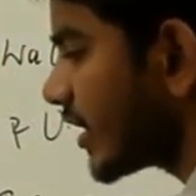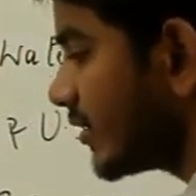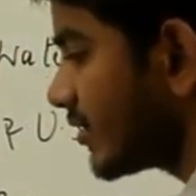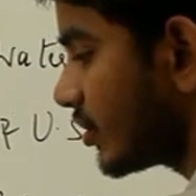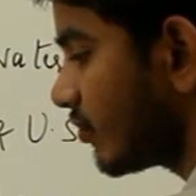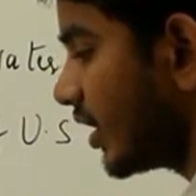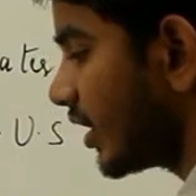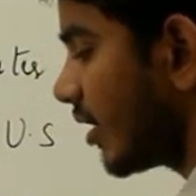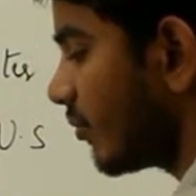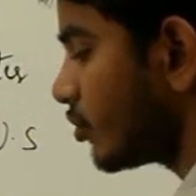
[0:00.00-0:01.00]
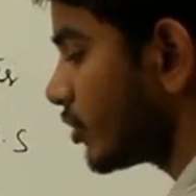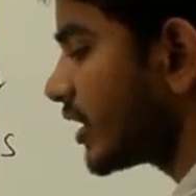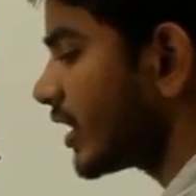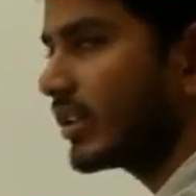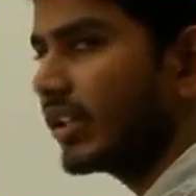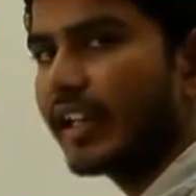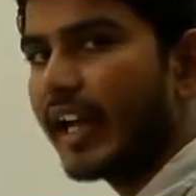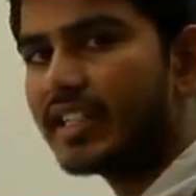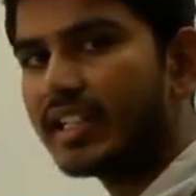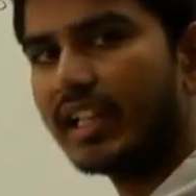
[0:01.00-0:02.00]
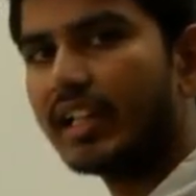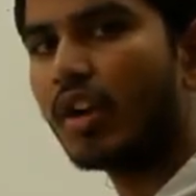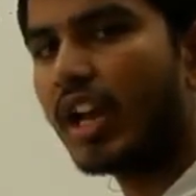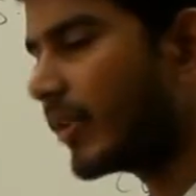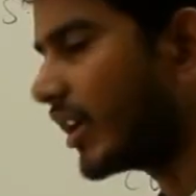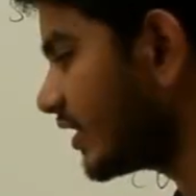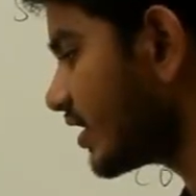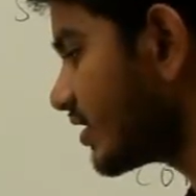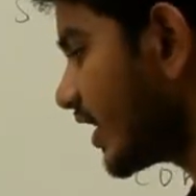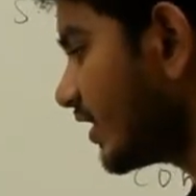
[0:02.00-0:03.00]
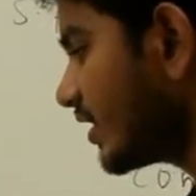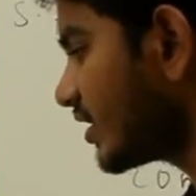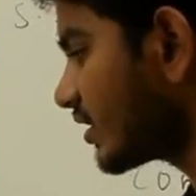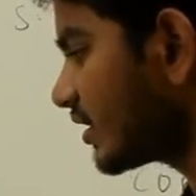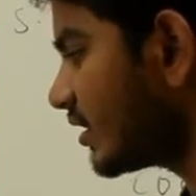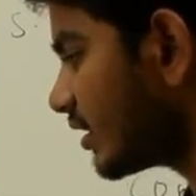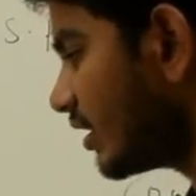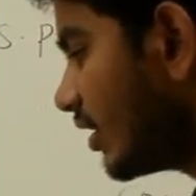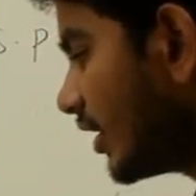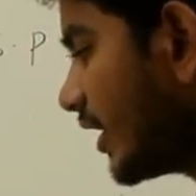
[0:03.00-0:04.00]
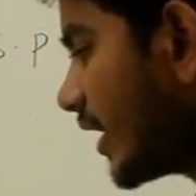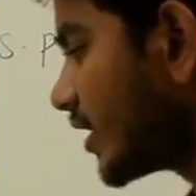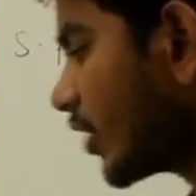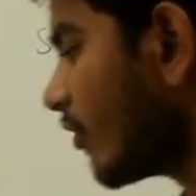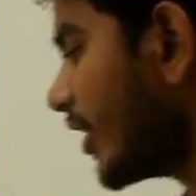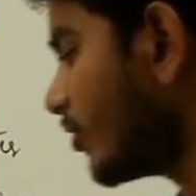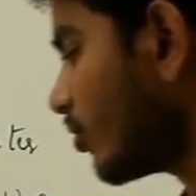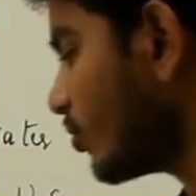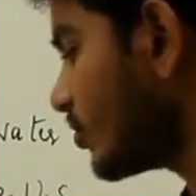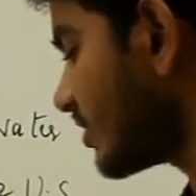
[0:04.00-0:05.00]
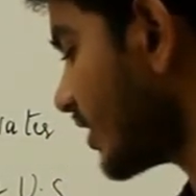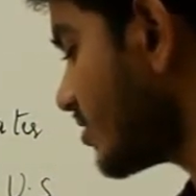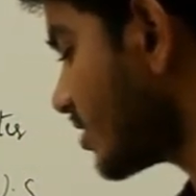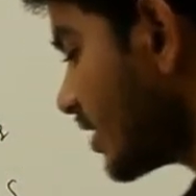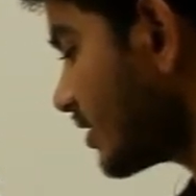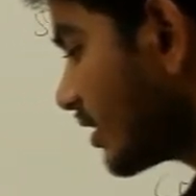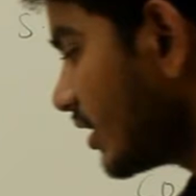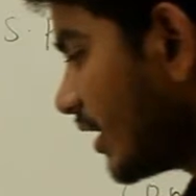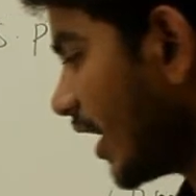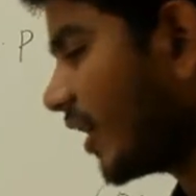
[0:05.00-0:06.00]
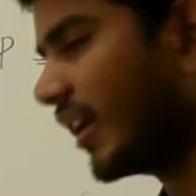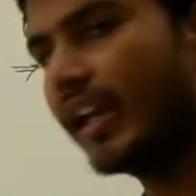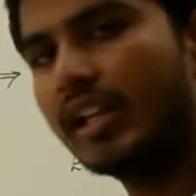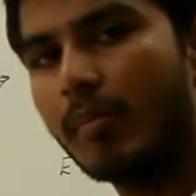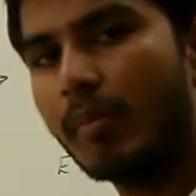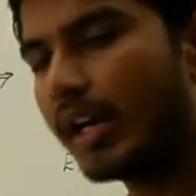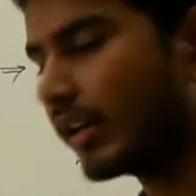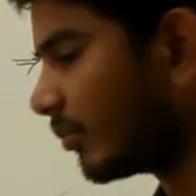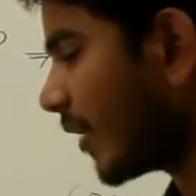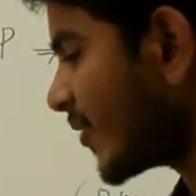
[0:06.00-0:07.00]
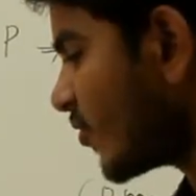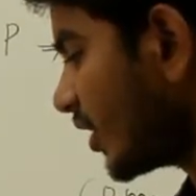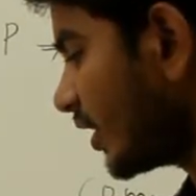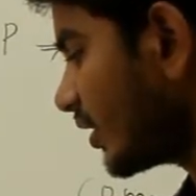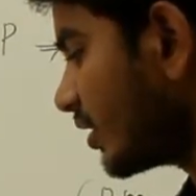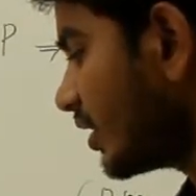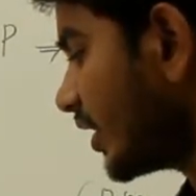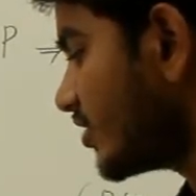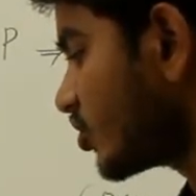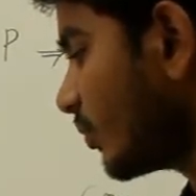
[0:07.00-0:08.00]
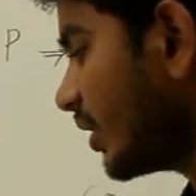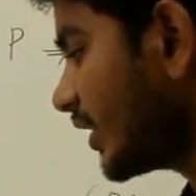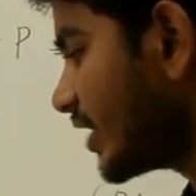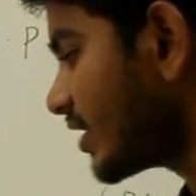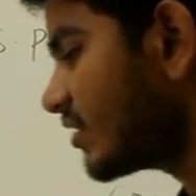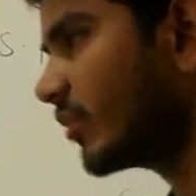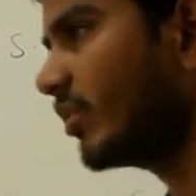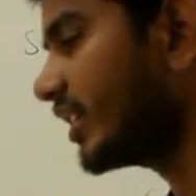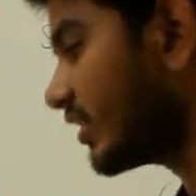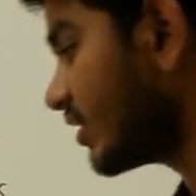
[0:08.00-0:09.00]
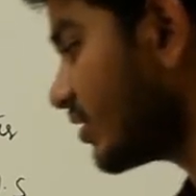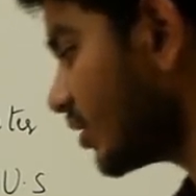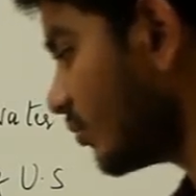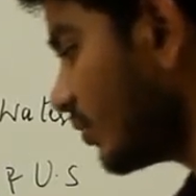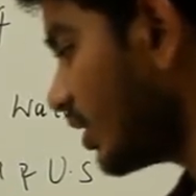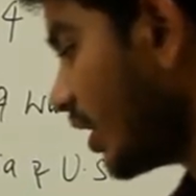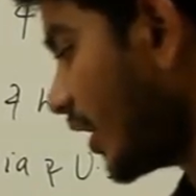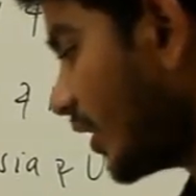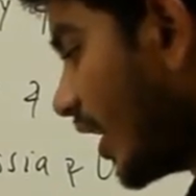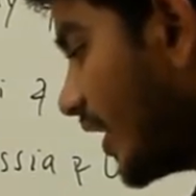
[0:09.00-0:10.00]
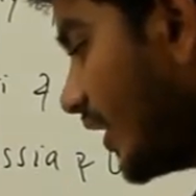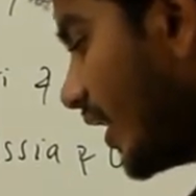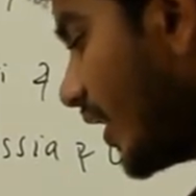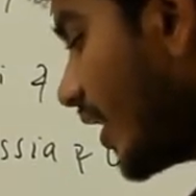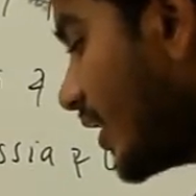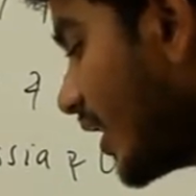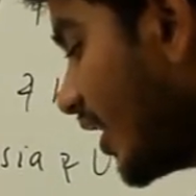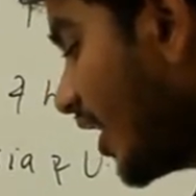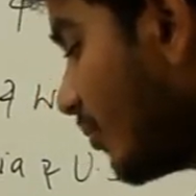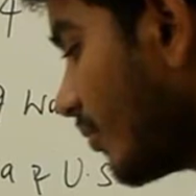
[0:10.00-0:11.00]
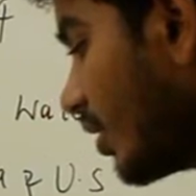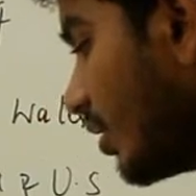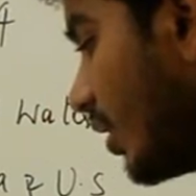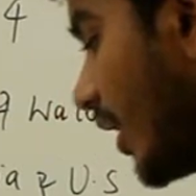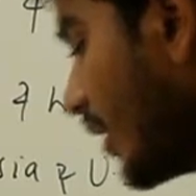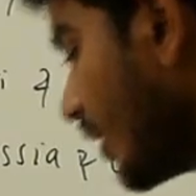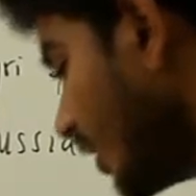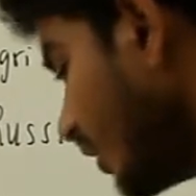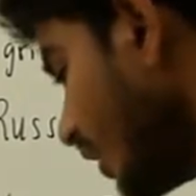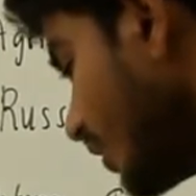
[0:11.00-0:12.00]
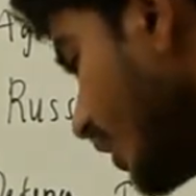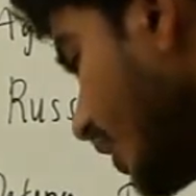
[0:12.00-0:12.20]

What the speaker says: Analysis Wing and Mossad are tacitly collaborating since 1960s. It has acquired drones, sensors and air combat maneuvering instrumentation simulator system, and IAI and Indian